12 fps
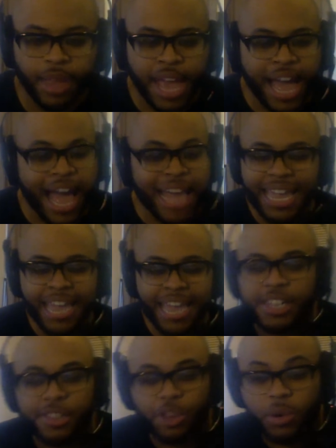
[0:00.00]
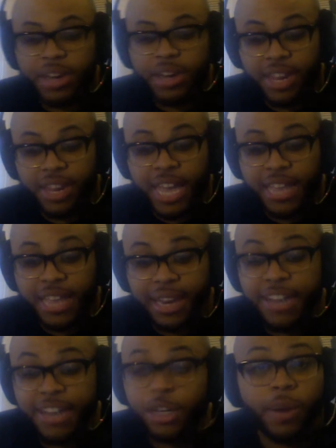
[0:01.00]
I can't sit through another
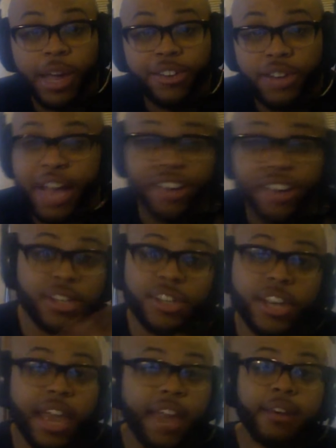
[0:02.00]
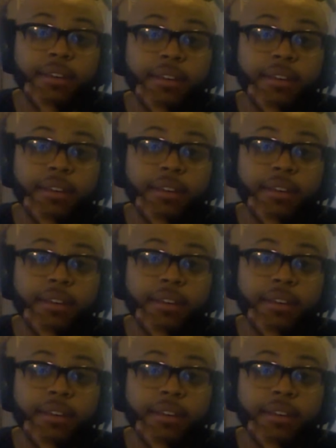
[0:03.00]
Caitlyn HOH. I just can't.